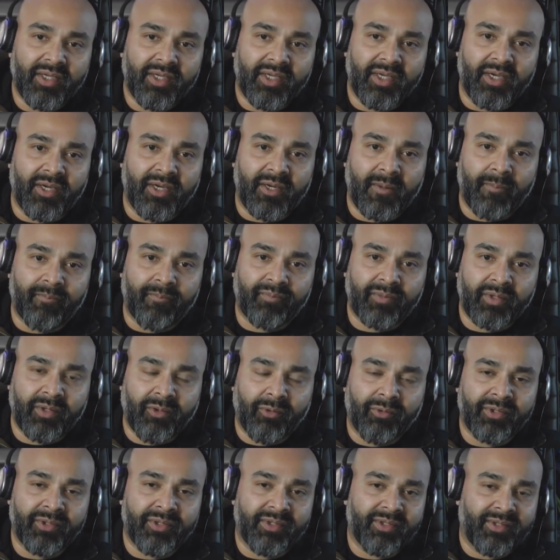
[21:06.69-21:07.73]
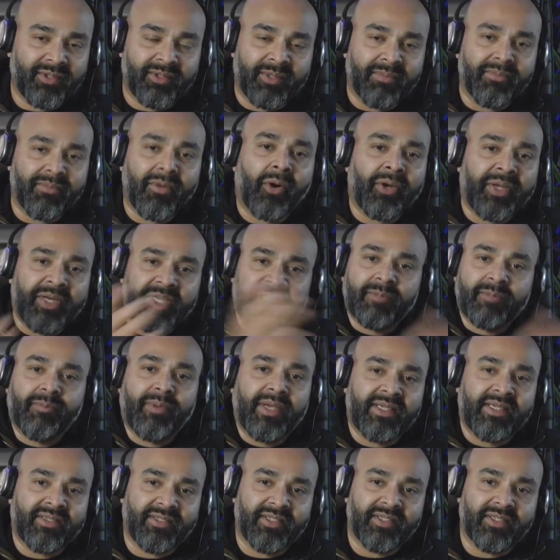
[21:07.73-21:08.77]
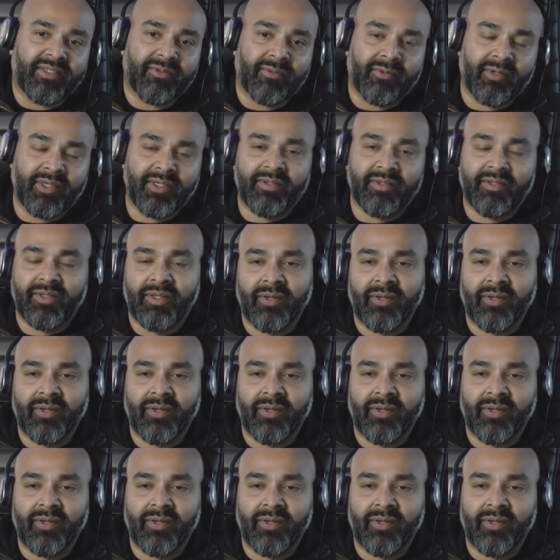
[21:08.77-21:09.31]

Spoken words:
or the market expects this, right?